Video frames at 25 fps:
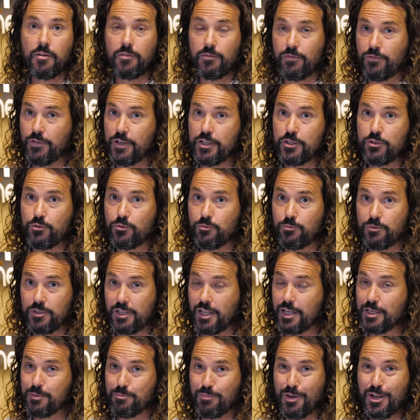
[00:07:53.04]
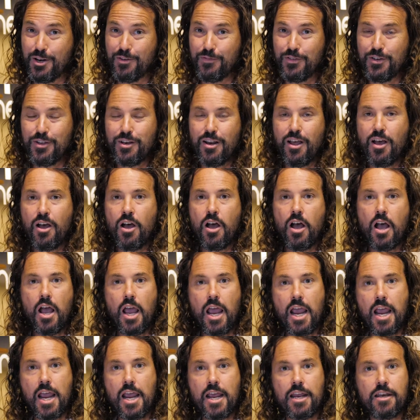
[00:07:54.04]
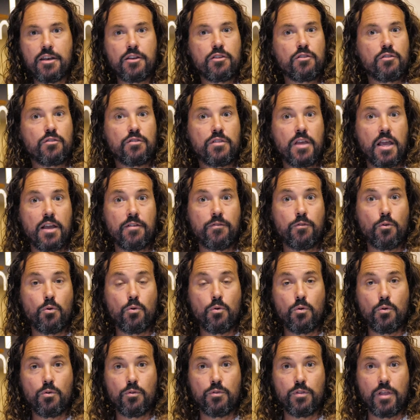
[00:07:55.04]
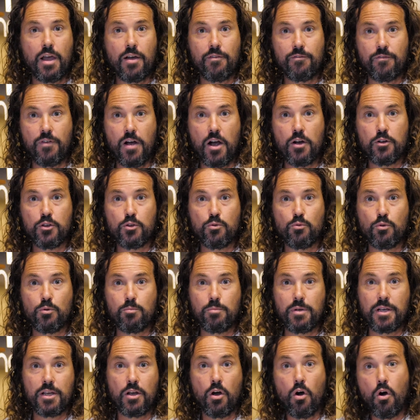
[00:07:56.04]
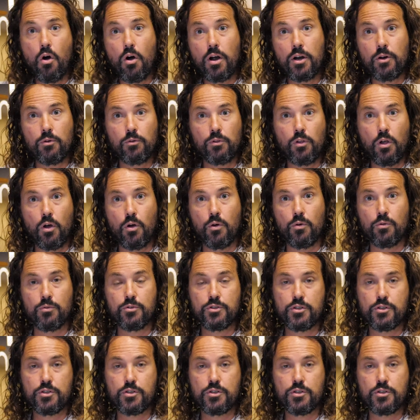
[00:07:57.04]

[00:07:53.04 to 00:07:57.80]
feature slash benefit, and therefore that value would be high or low.